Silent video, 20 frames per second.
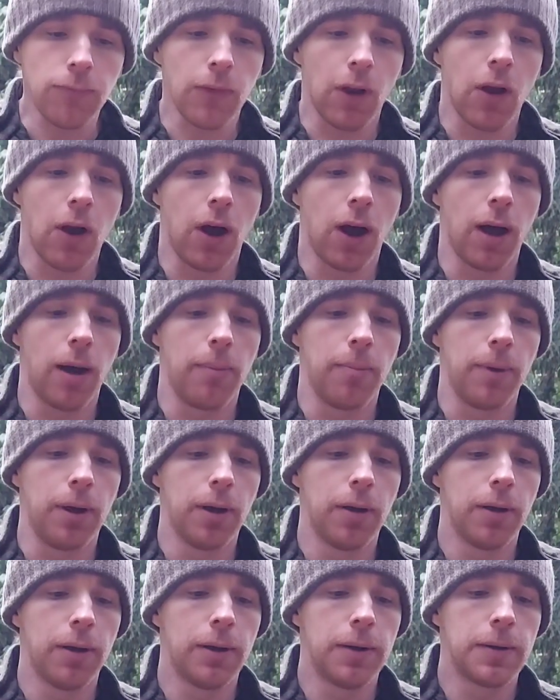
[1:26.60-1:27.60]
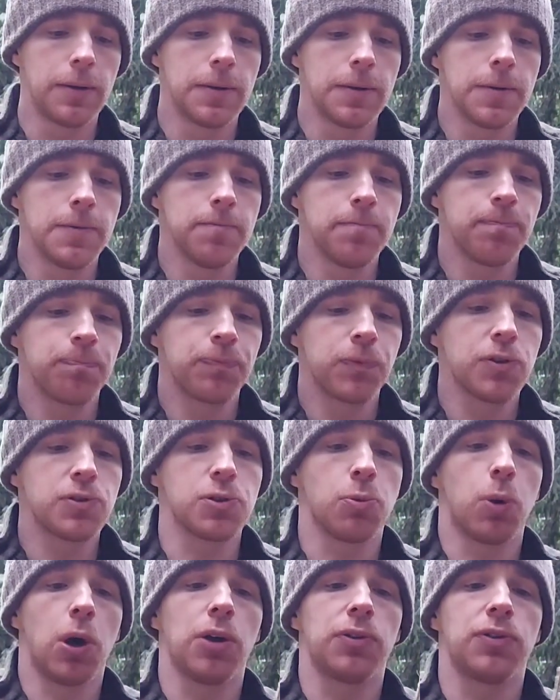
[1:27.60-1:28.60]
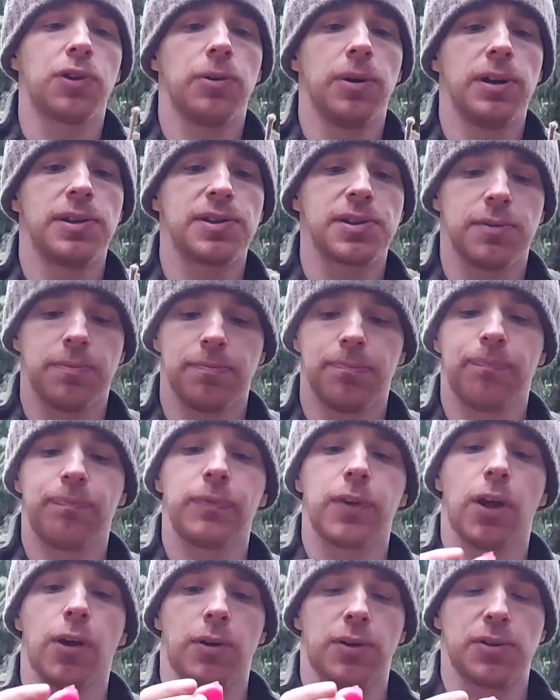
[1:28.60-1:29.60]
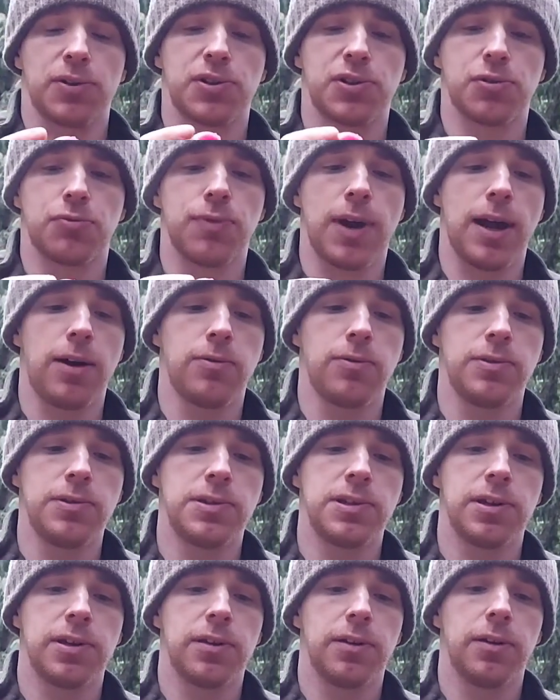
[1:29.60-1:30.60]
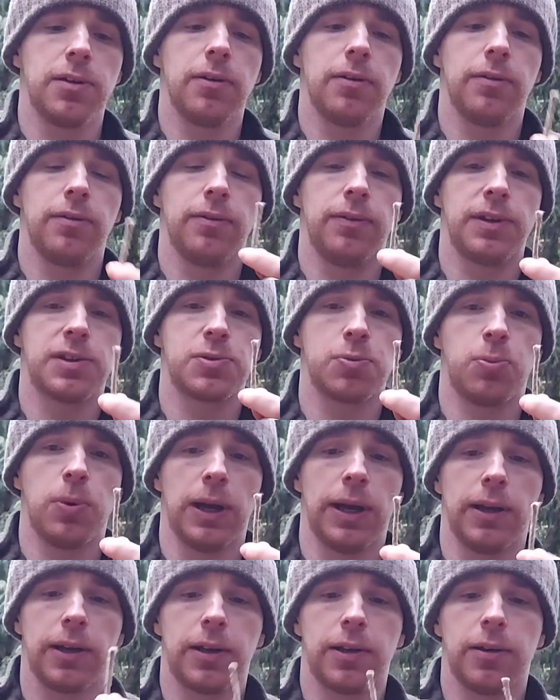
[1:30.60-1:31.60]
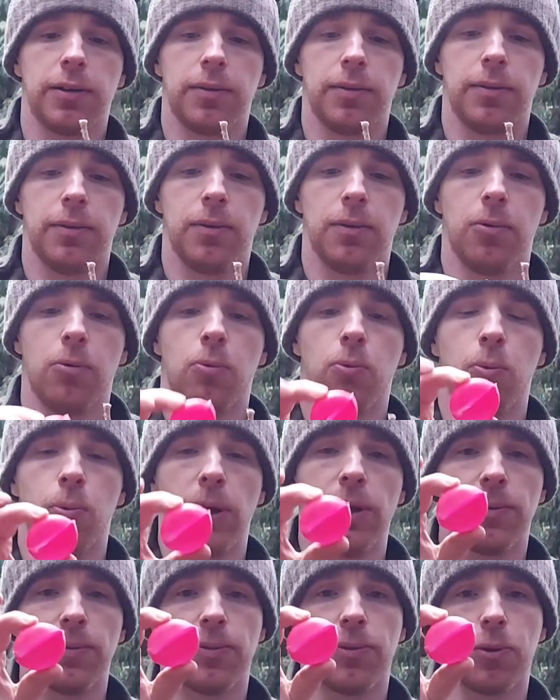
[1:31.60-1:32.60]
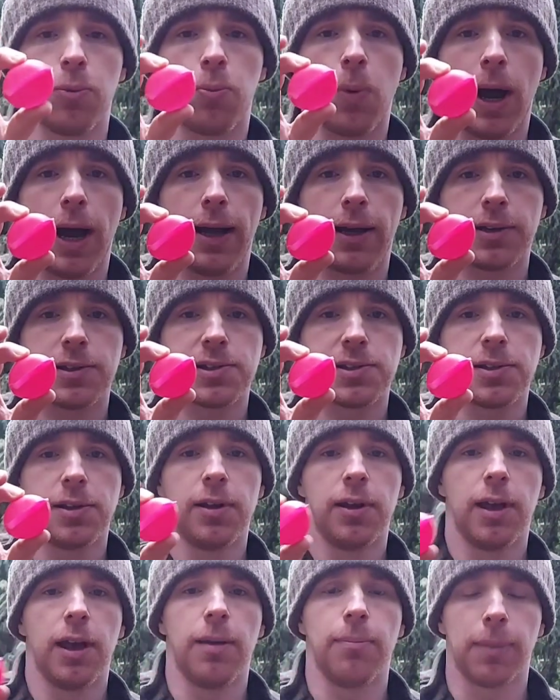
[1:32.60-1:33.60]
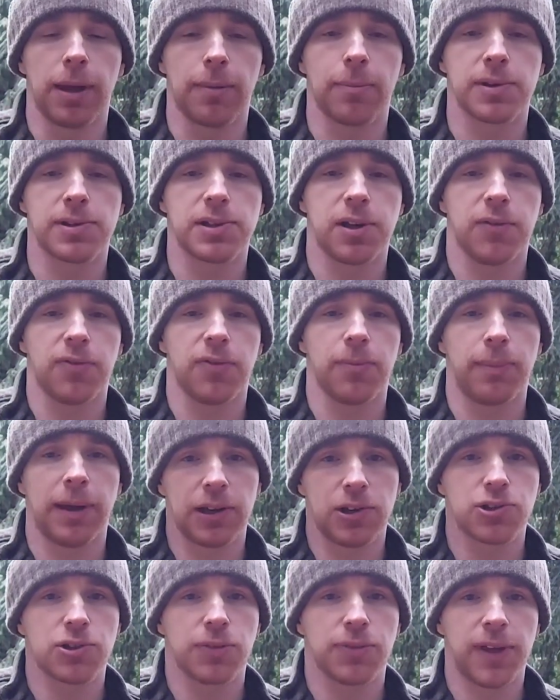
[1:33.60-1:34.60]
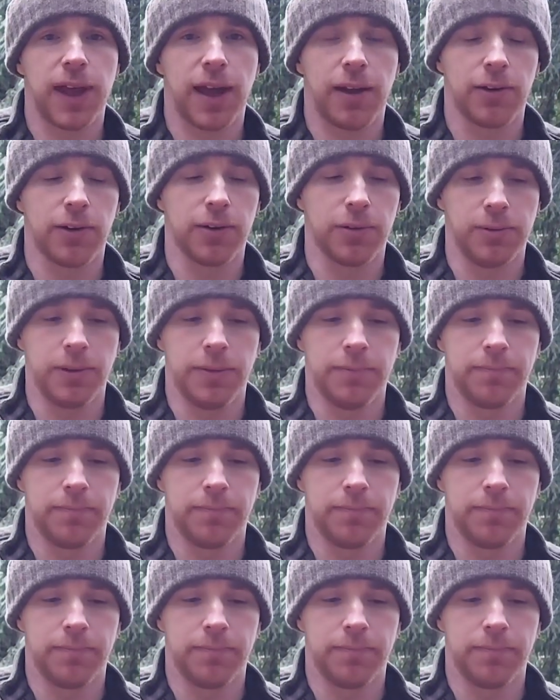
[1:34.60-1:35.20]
So what I'll do is I'm going to surround this wick with the wax and make myself a makeshift candle.